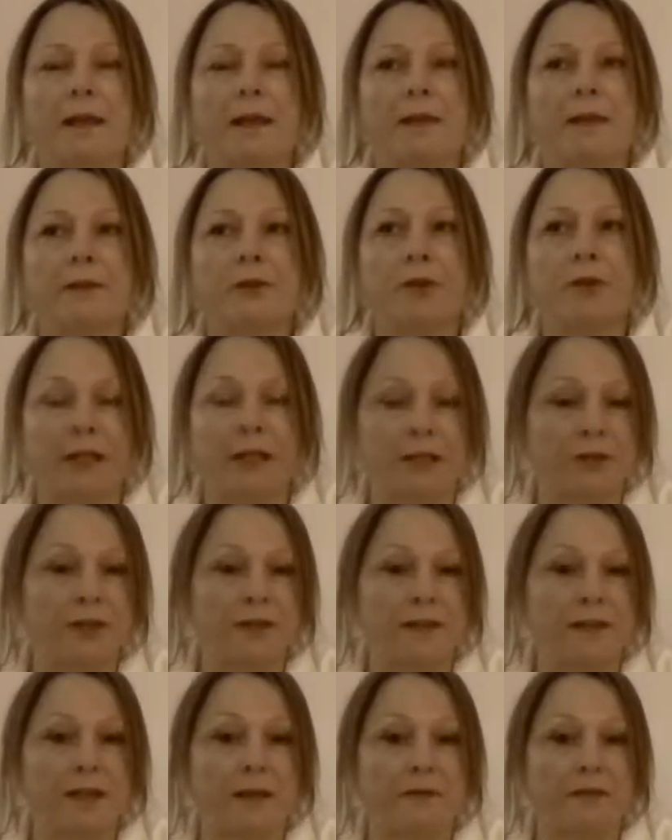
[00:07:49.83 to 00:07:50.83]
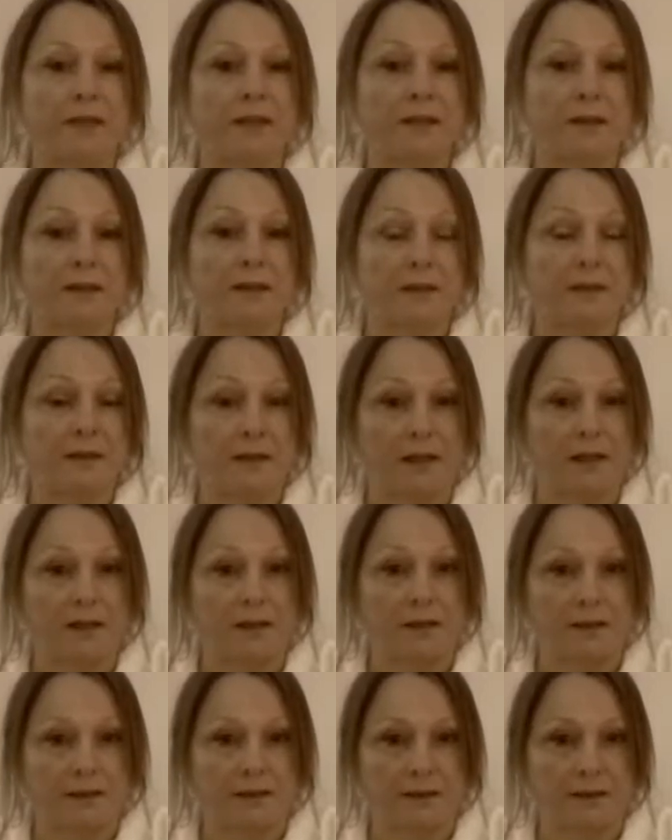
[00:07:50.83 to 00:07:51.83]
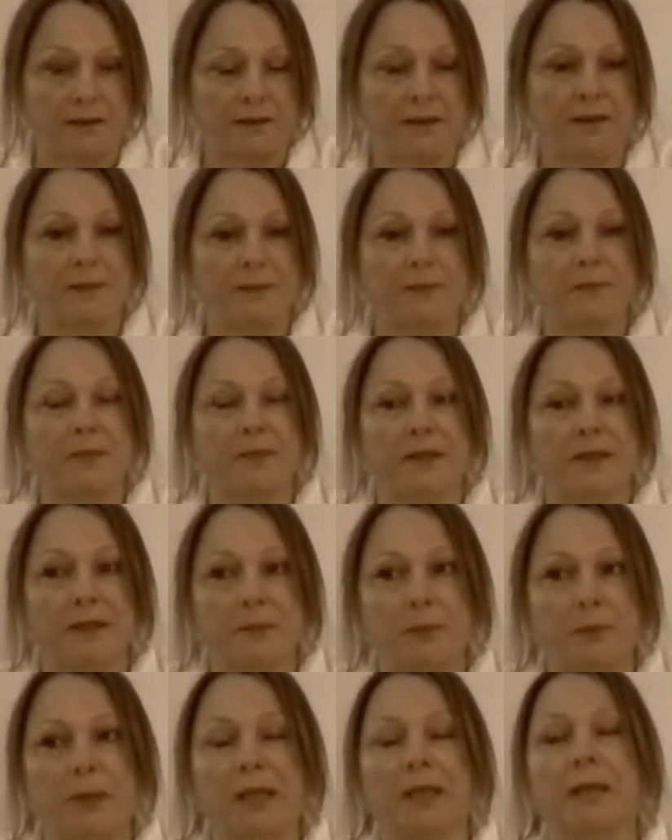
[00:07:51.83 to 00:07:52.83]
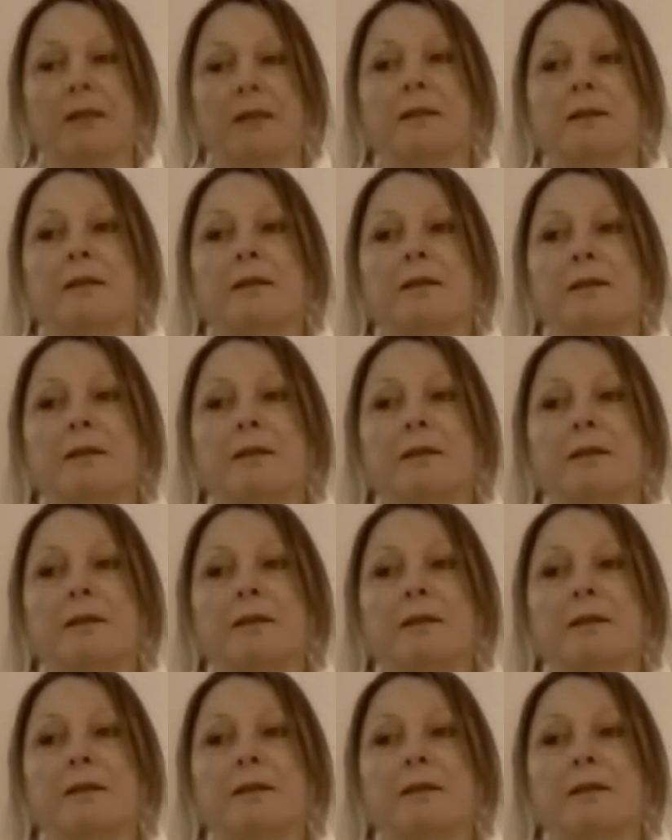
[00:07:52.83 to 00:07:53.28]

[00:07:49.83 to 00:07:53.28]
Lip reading: Your energies have to sustain this being.